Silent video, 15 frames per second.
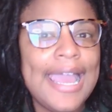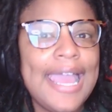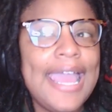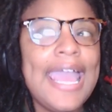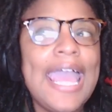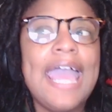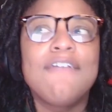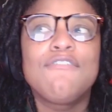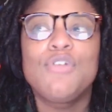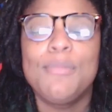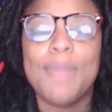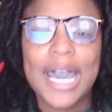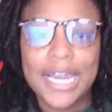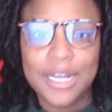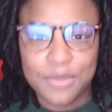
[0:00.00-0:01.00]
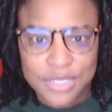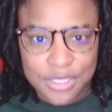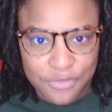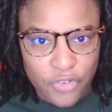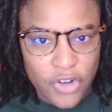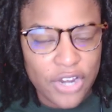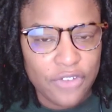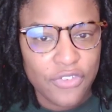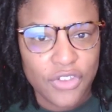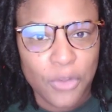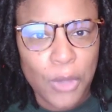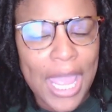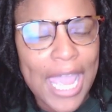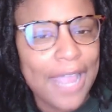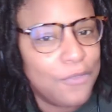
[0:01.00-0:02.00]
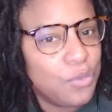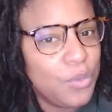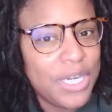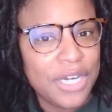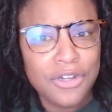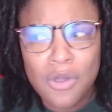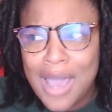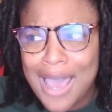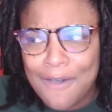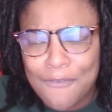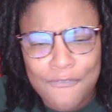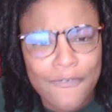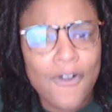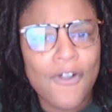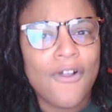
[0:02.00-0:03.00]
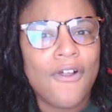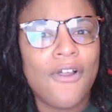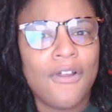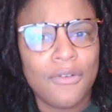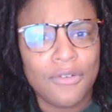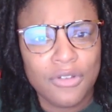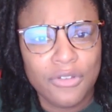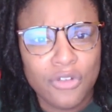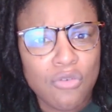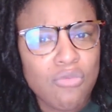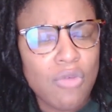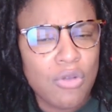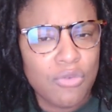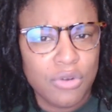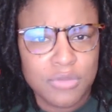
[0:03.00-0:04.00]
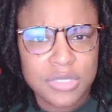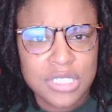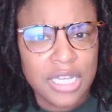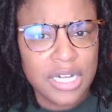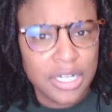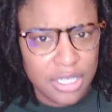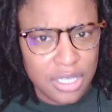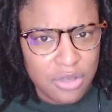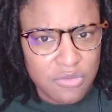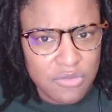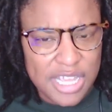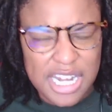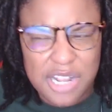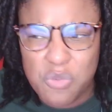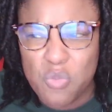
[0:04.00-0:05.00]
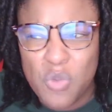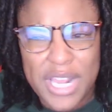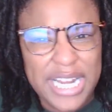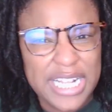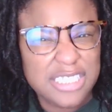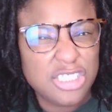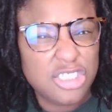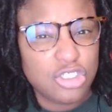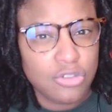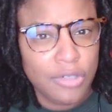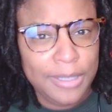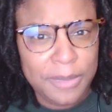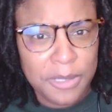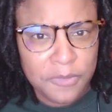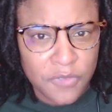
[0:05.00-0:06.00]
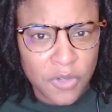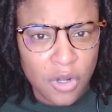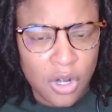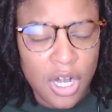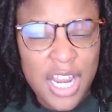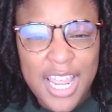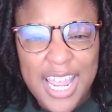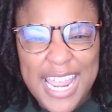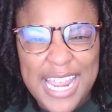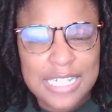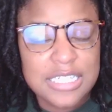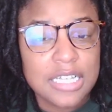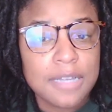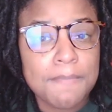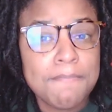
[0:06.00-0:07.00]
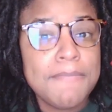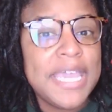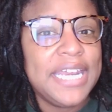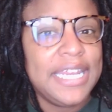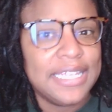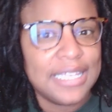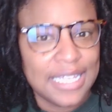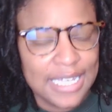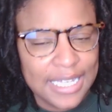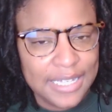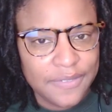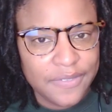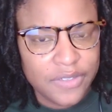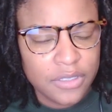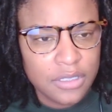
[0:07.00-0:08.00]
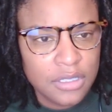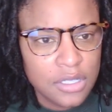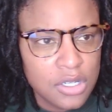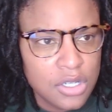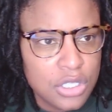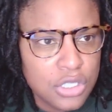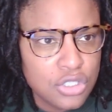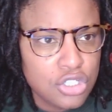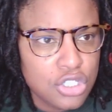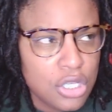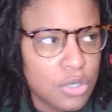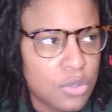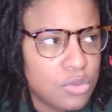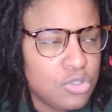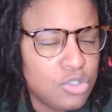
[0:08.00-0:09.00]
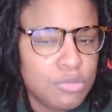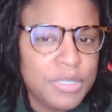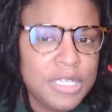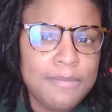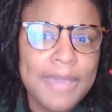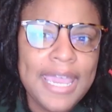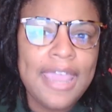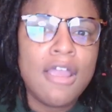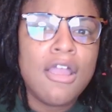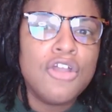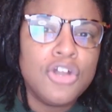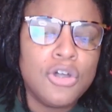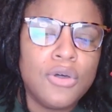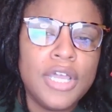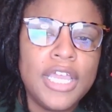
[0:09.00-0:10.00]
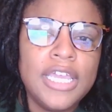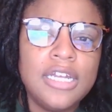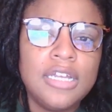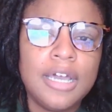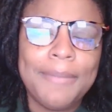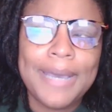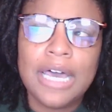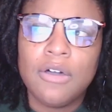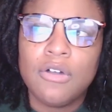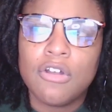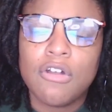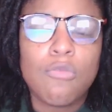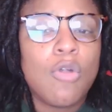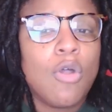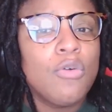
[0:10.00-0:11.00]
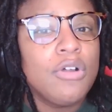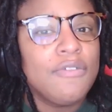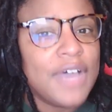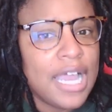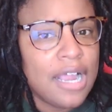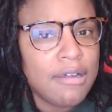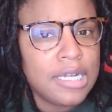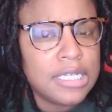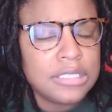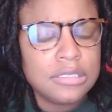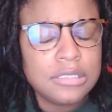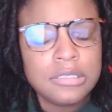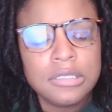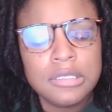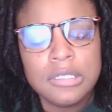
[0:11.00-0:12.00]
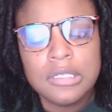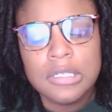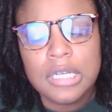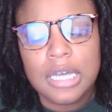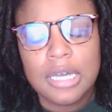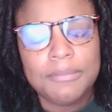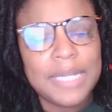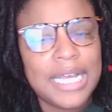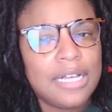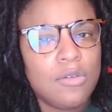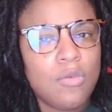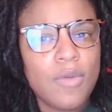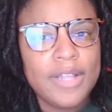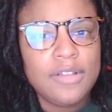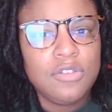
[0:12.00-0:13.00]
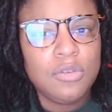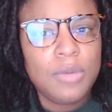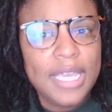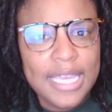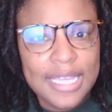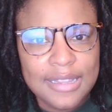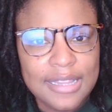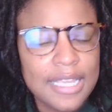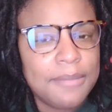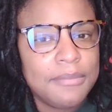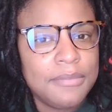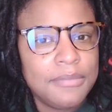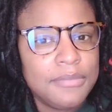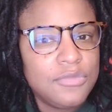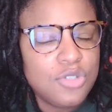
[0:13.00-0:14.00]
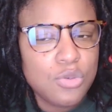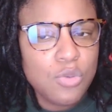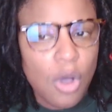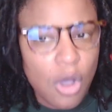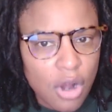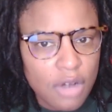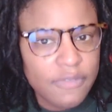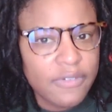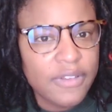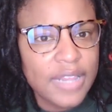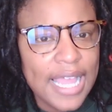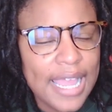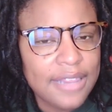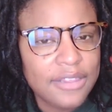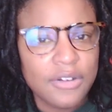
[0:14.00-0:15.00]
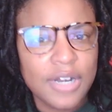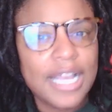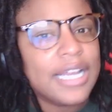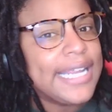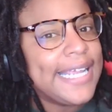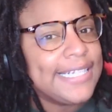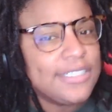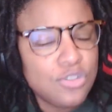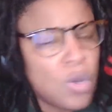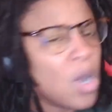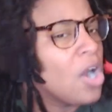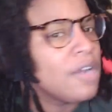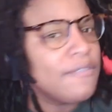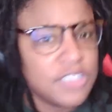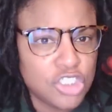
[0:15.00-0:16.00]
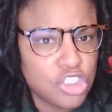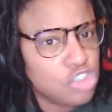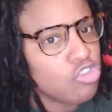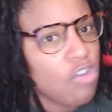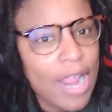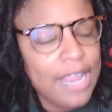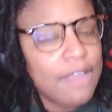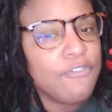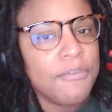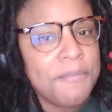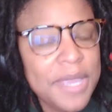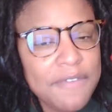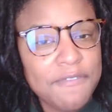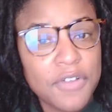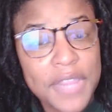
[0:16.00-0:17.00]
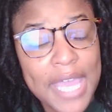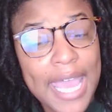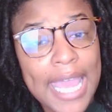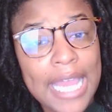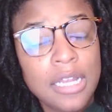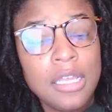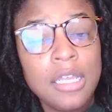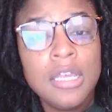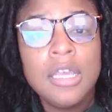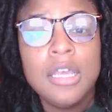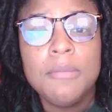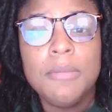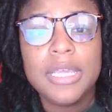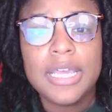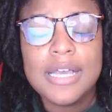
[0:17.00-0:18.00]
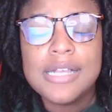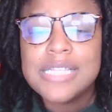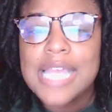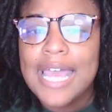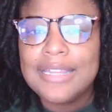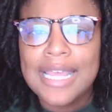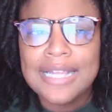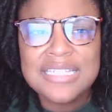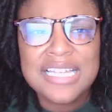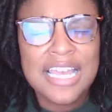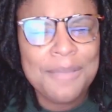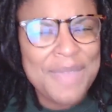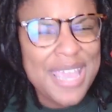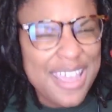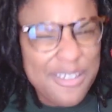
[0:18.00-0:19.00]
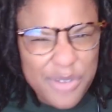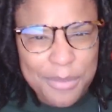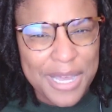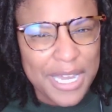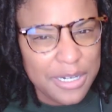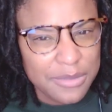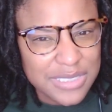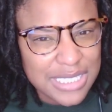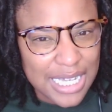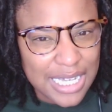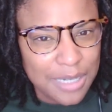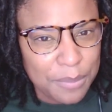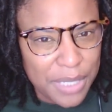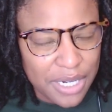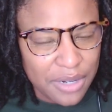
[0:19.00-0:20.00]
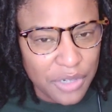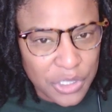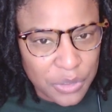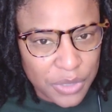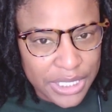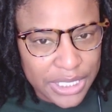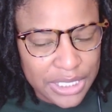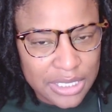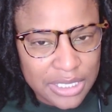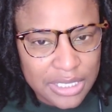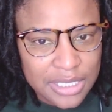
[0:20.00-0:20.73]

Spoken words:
Everybody was afraid for their lives. We didn't know how far Corona was going to go, and it went extremely far and took many lives. So to be paranoid about coronavirus, I'm not going to hit them too hard for that. They're not going to get too hard of a strike from me for that, because at that time, everybody was kind of paranoid.